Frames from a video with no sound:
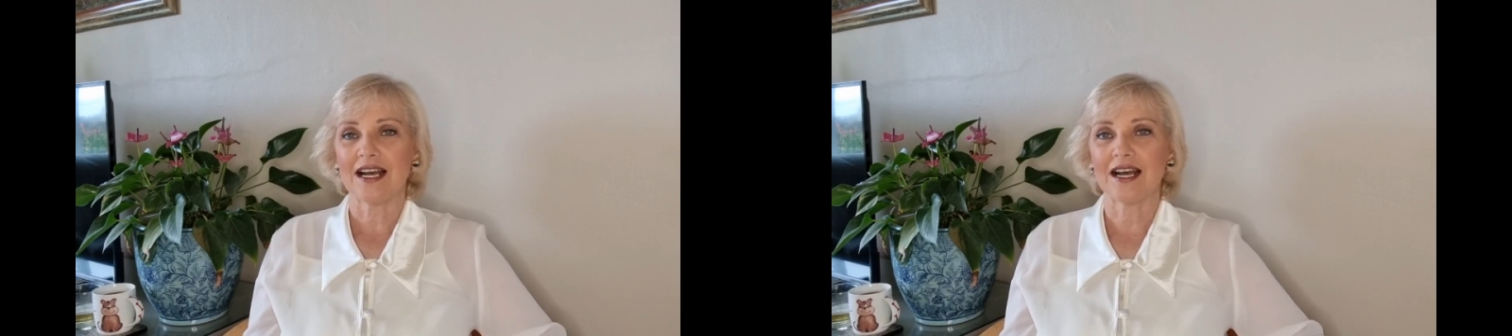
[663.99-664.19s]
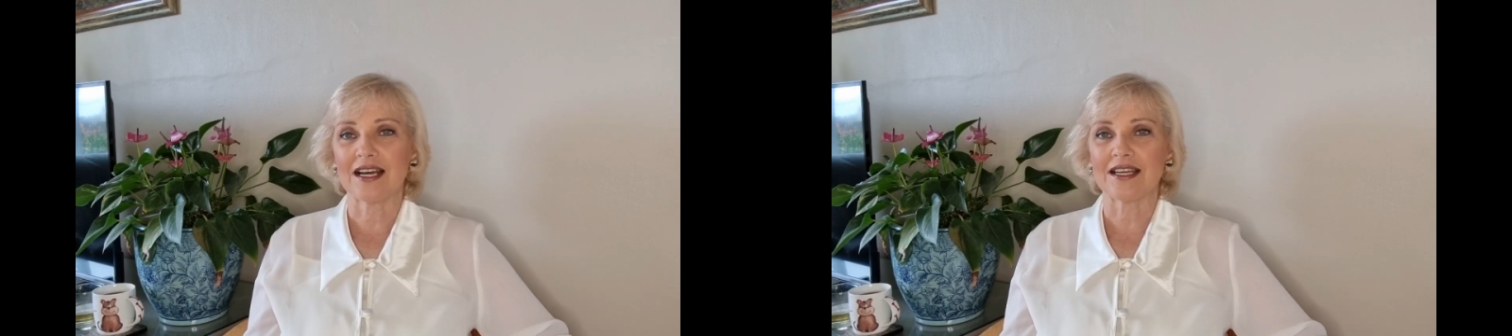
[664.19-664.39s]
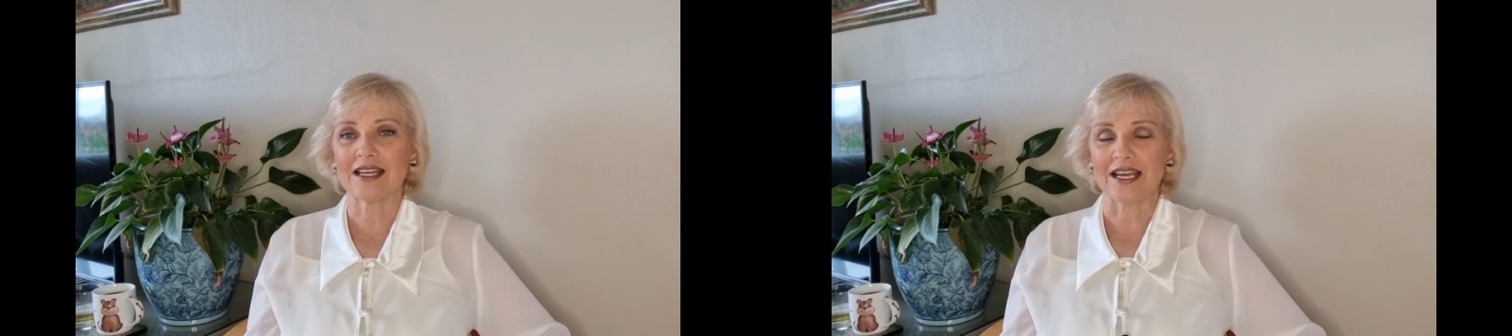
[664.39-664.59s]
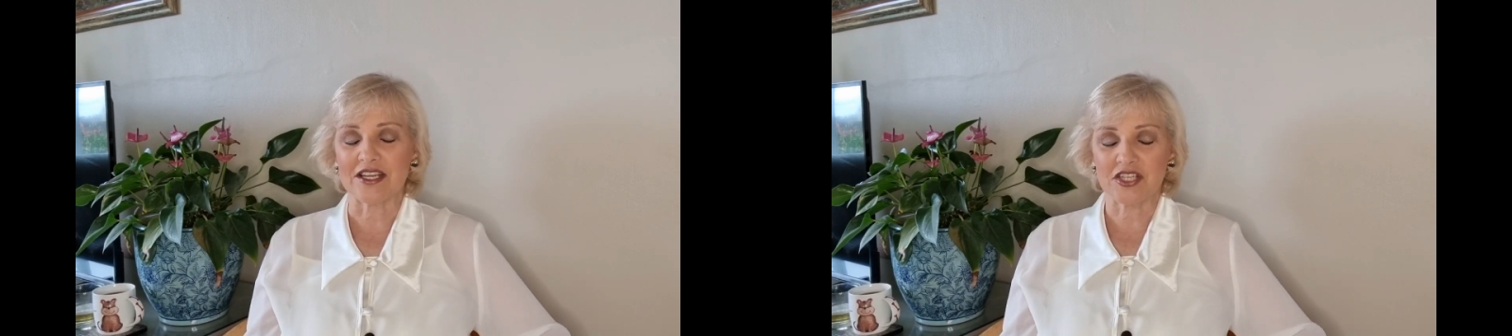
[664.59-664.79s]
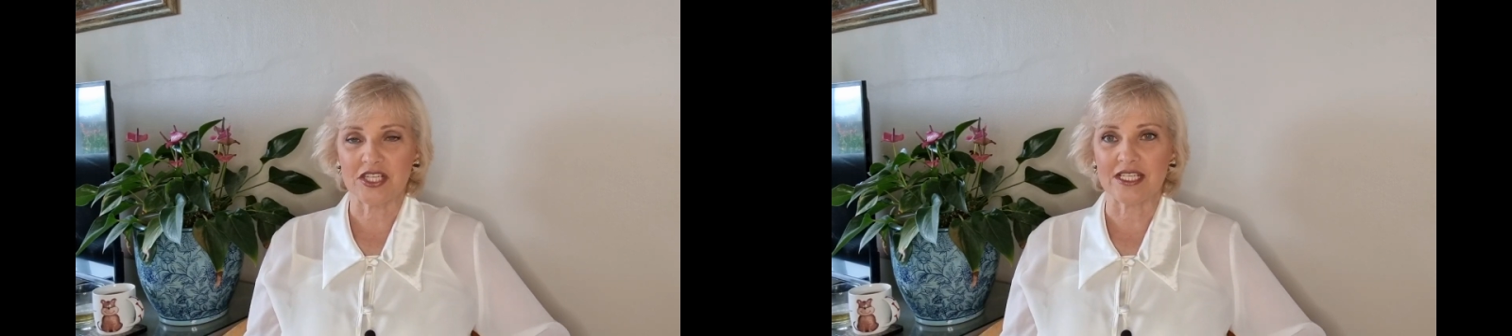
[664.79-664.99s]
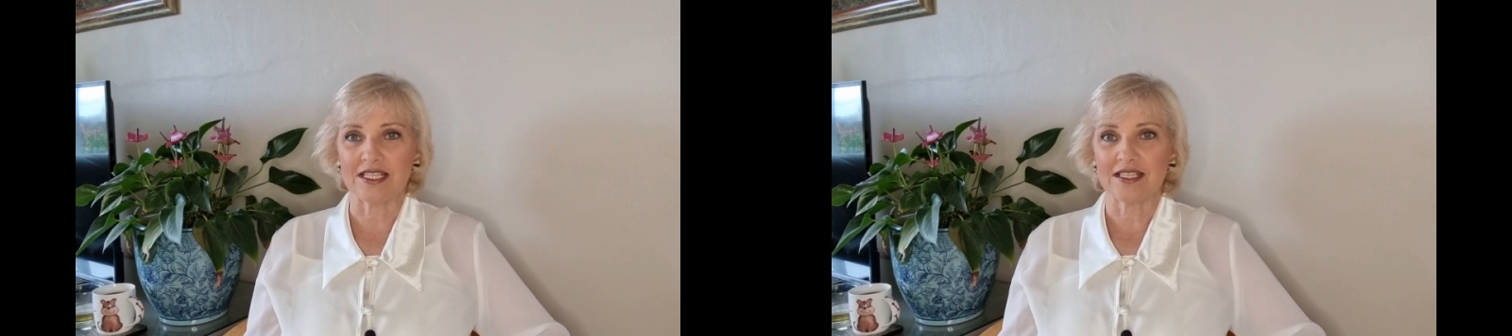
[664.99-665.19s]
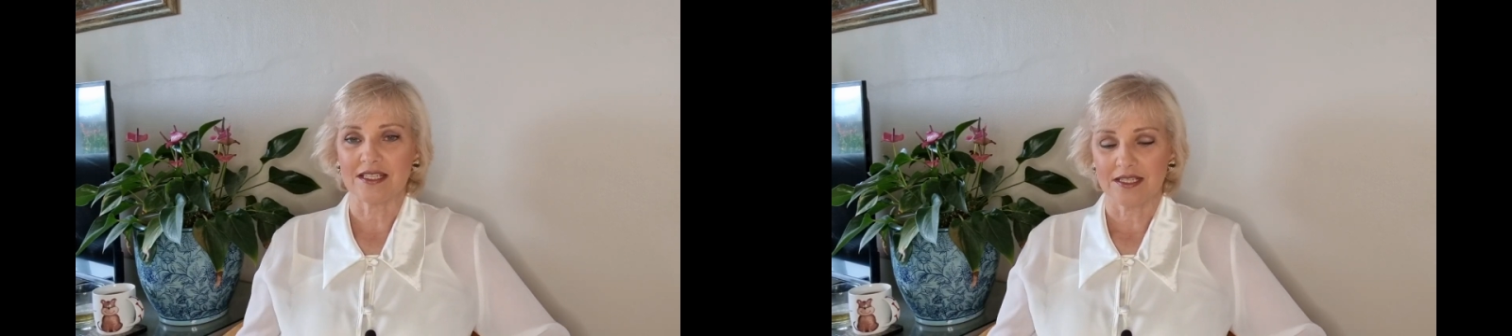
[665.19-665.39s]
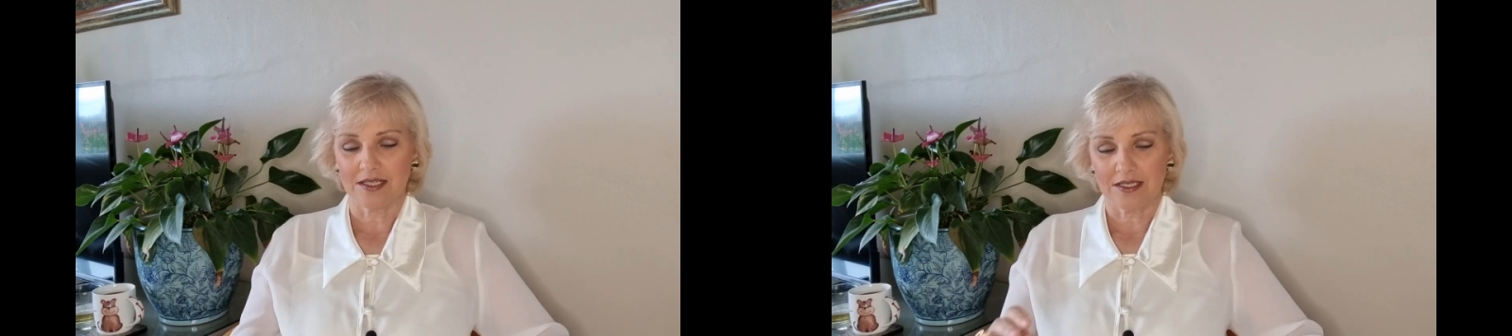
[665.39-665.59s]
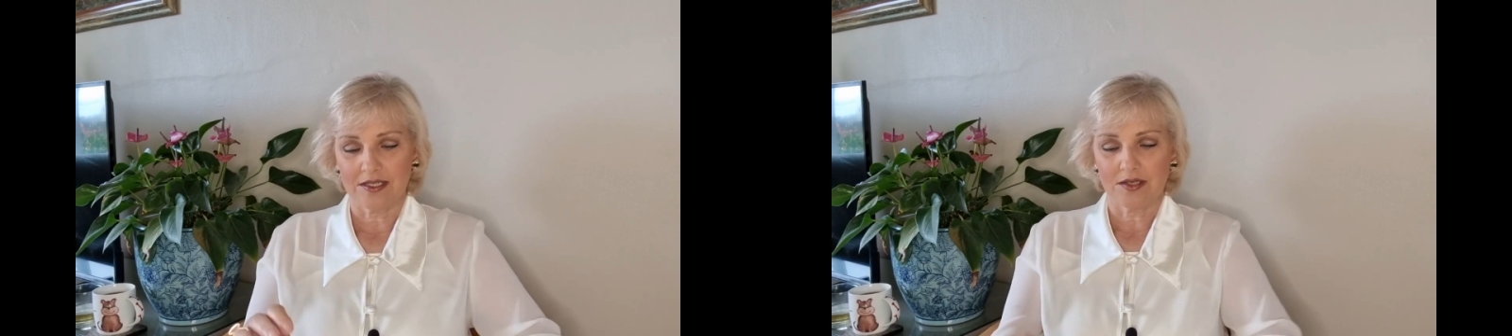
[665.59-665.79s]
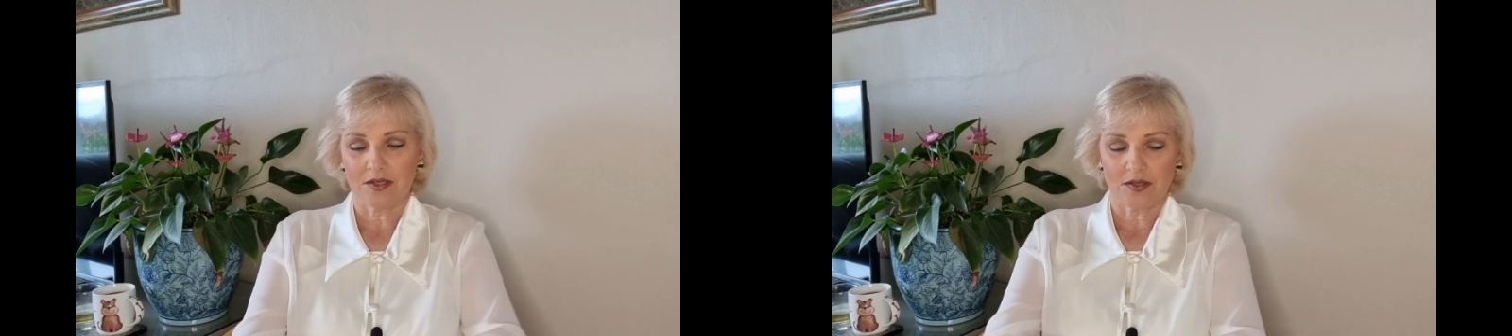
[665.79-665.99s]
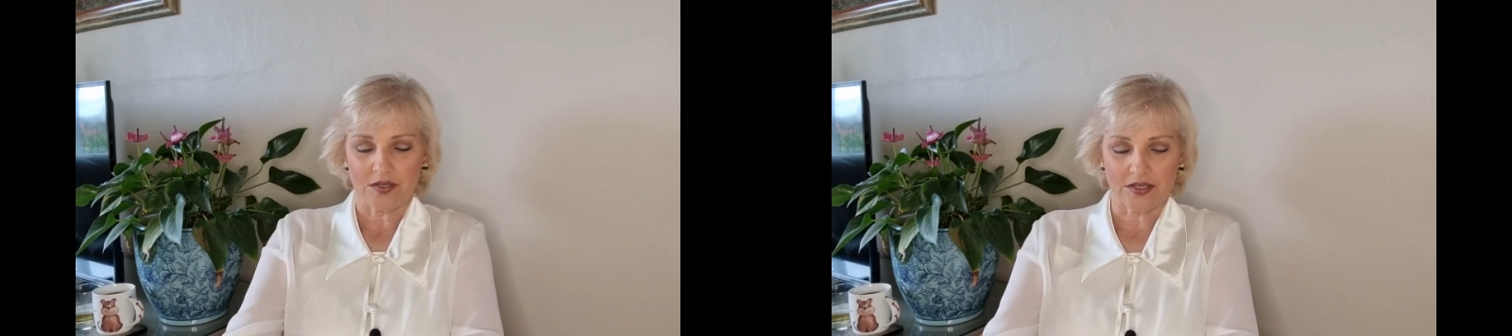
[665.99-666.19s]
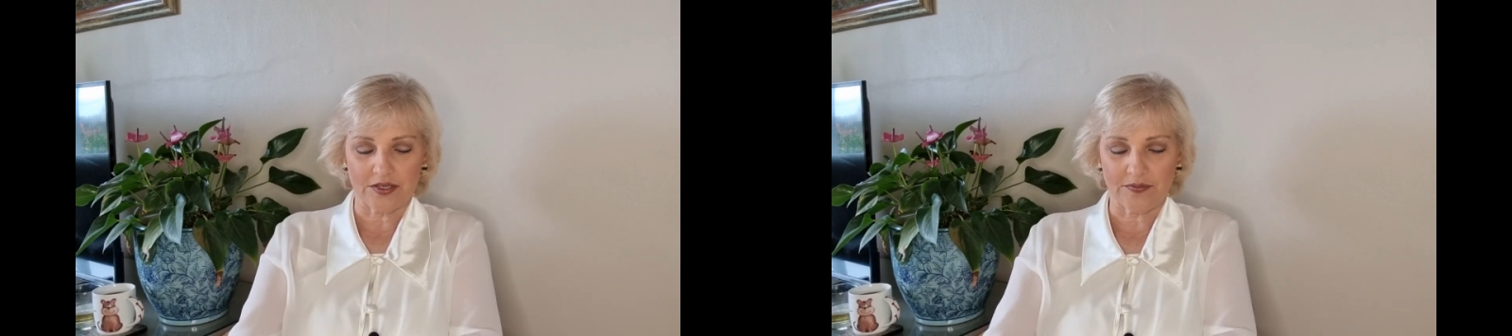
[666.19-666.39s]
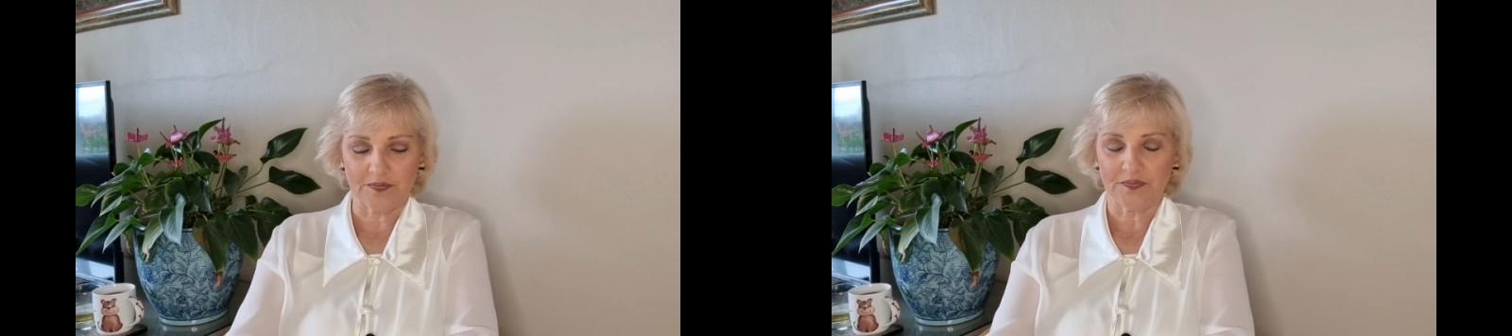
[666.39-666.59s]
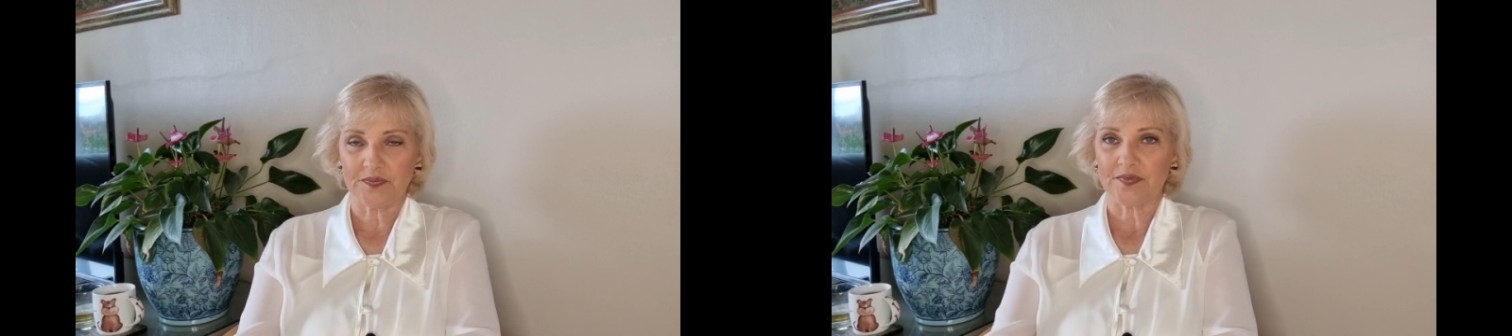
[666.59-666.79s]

I actually um,